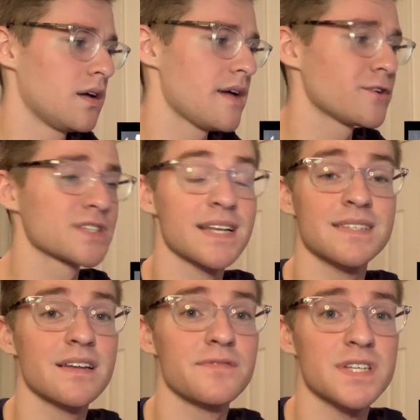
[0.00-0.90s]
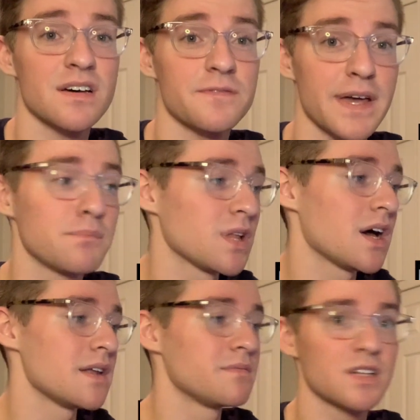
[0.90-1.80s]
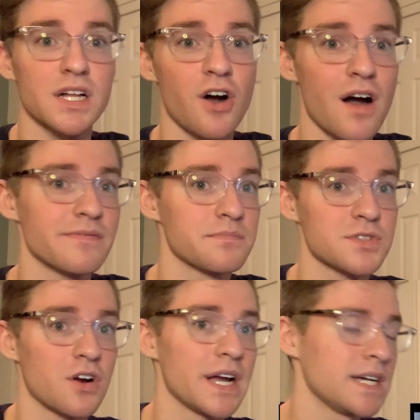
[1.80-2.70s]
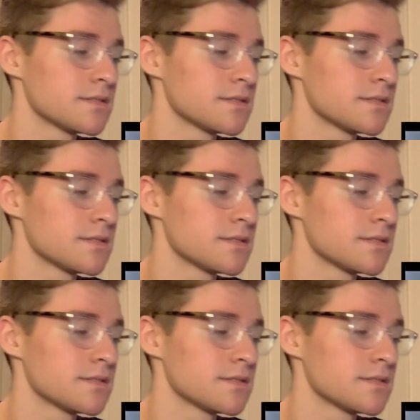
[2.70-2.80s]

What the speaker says: If you're sensitive to fake blood, click off, I'm sorry.